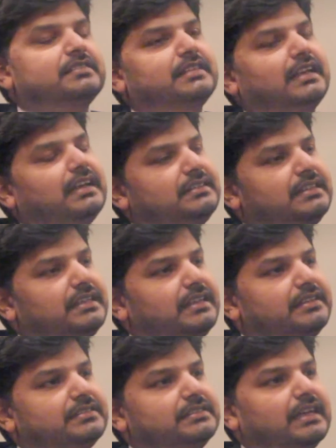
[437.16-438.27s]
Second thing
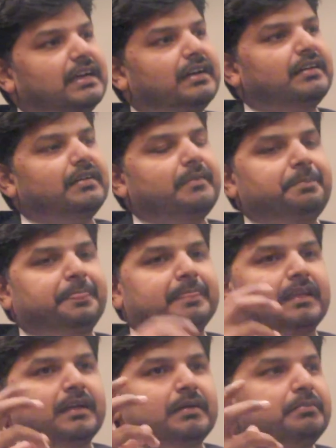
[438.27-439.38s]
is the
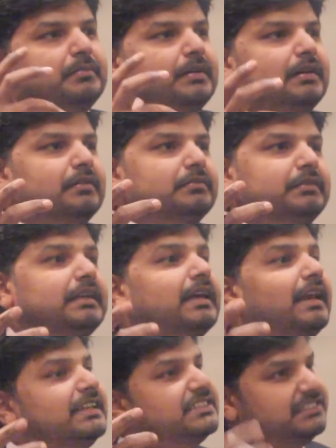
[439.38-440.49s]

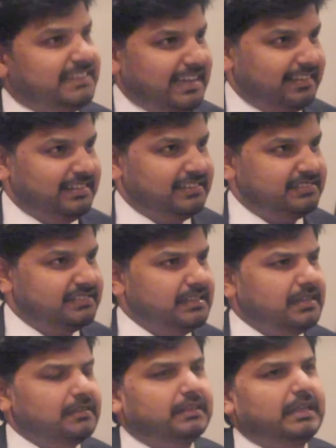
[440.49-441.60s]
inhalation techniques.
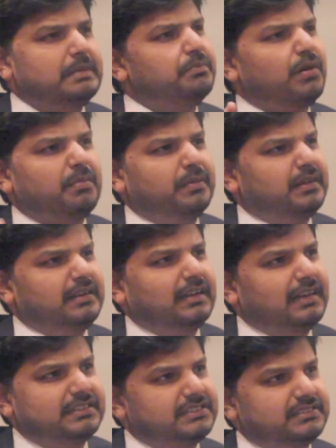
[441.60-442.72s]
The improper
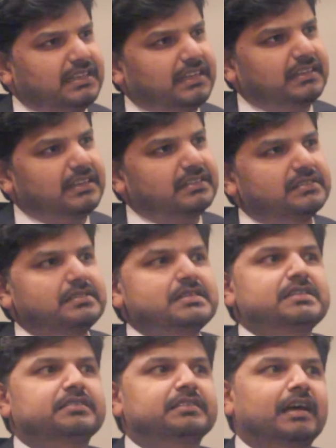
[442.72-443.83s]
inhalation technique
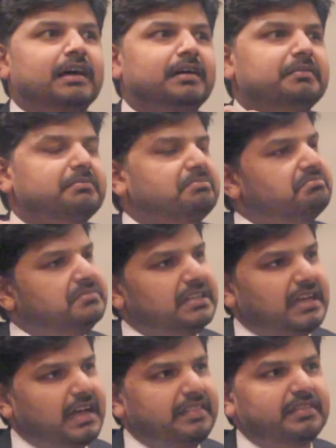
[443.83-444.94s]
is the
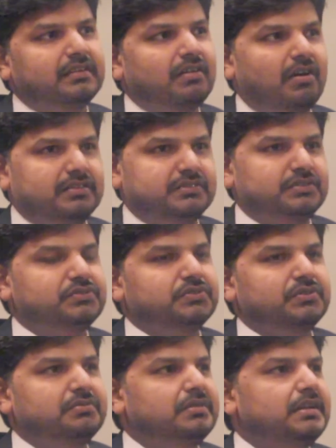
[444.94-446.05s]
other cause.
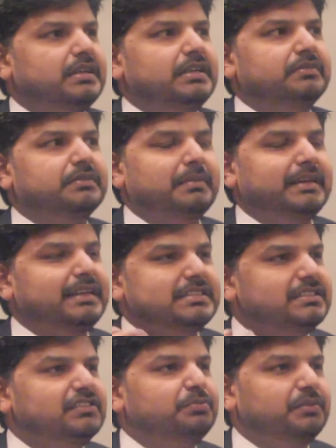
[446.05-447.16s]
So if the
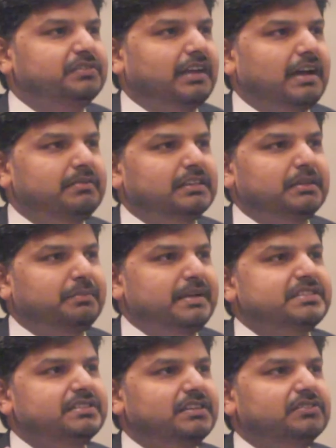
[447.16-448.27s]
medication is prescribed and the
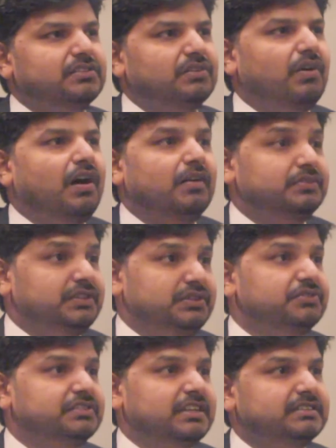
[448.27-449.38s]
patient doesn't know how to
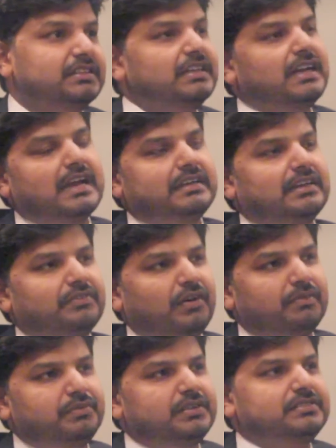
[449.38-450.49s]
use it, and that
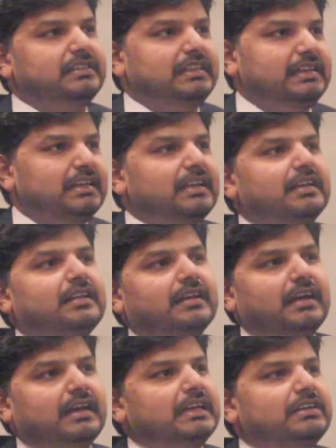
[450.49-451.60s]
obviously
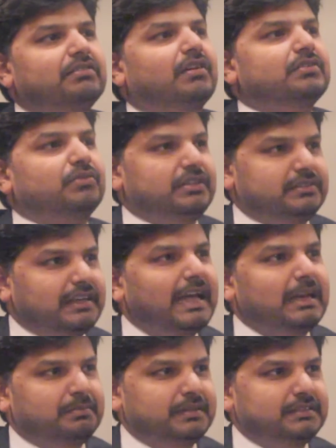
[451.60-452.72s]
it will not going to
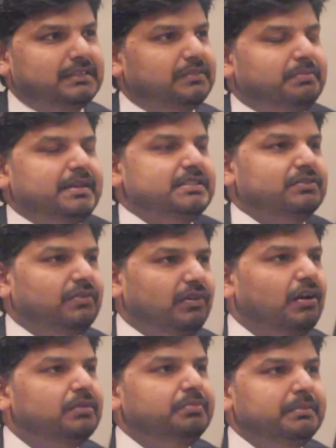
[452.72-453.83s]
help. The patient will
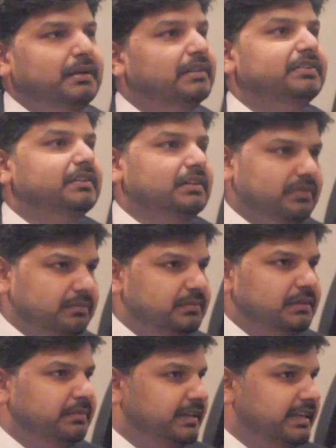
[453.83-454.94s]
not be benefited from the
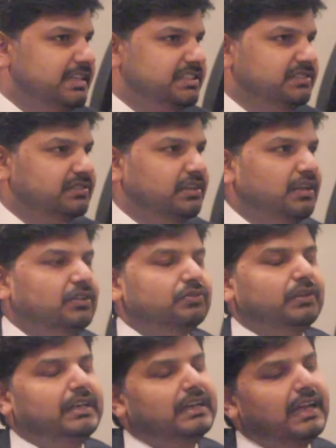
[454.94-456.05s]
medications. So
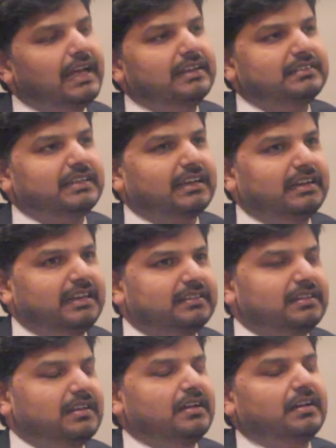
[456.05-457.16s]
inhaler technique
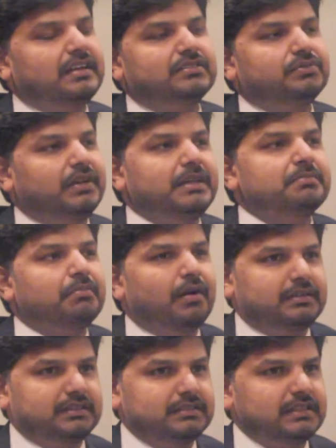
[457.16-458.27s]
is very
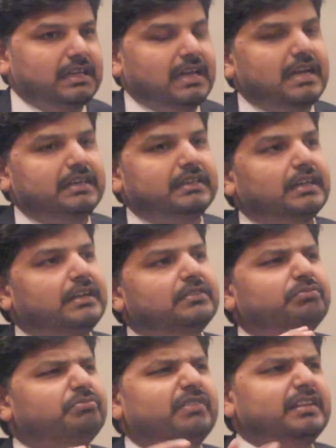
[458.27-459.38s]
important, and
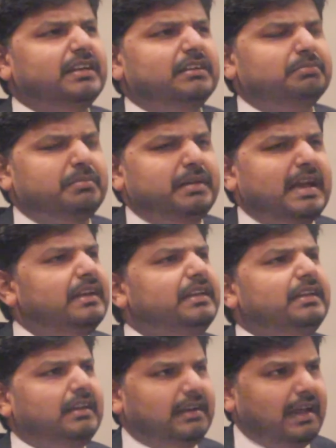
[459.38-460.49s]
whether it may be
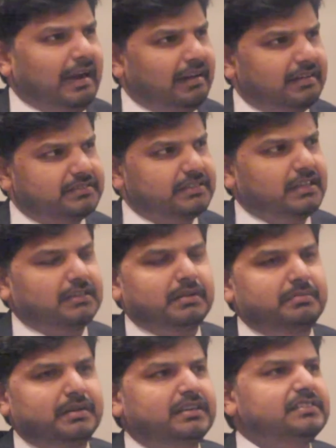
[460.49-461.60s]
any inhaler,
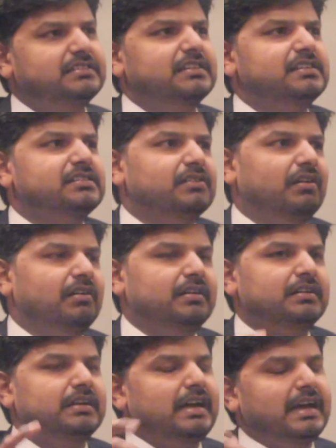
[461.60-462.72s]
maybe a discus or
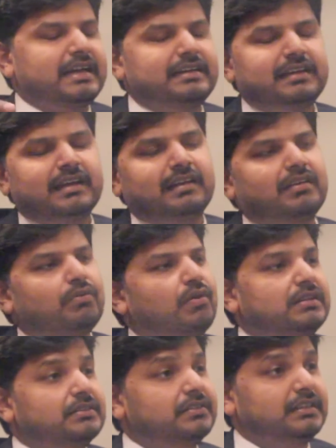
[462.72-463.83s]
hand inhaler,
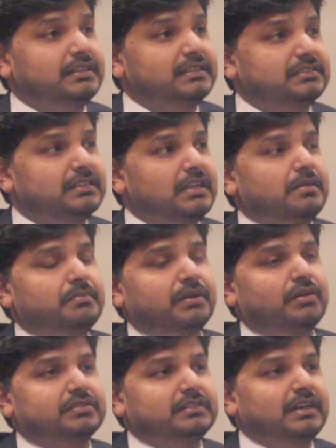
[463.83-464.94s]
whatever it is,
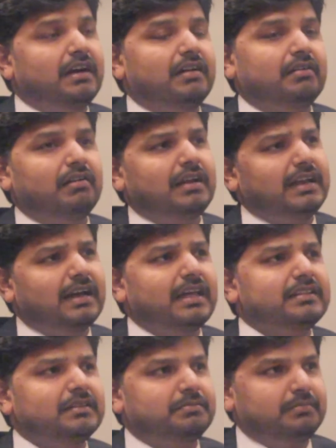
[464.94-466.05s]
because not like
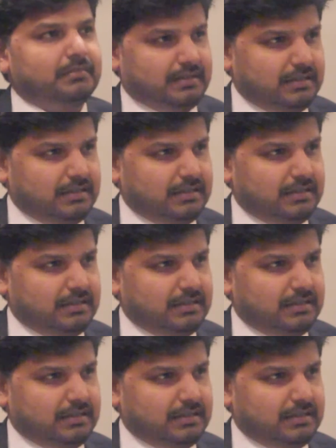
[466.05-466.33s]
other